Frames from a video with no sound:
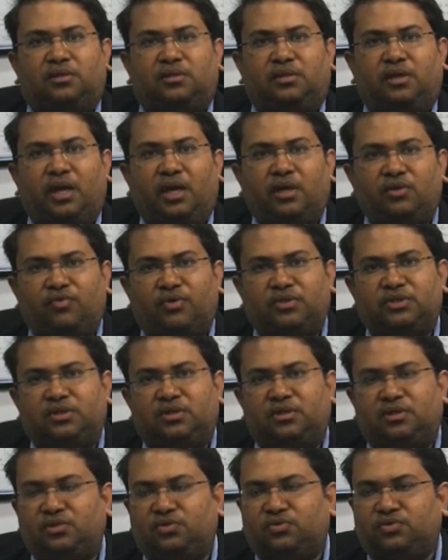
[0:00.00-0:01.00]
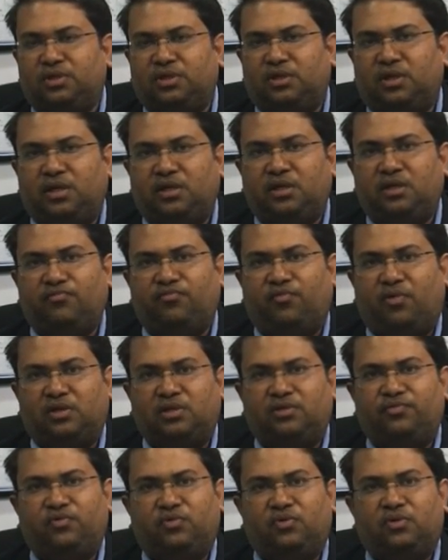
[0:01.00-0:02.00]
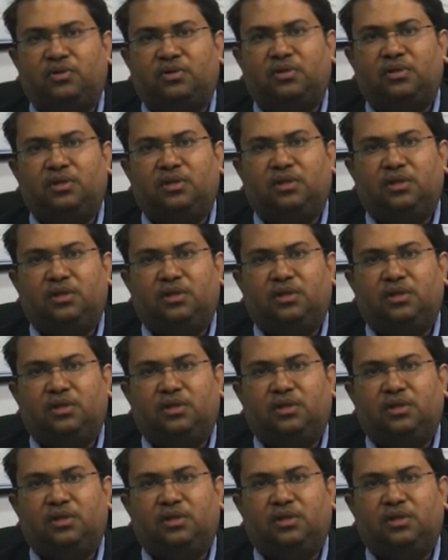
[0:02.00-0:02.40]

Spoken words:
The act was introduced in 1944.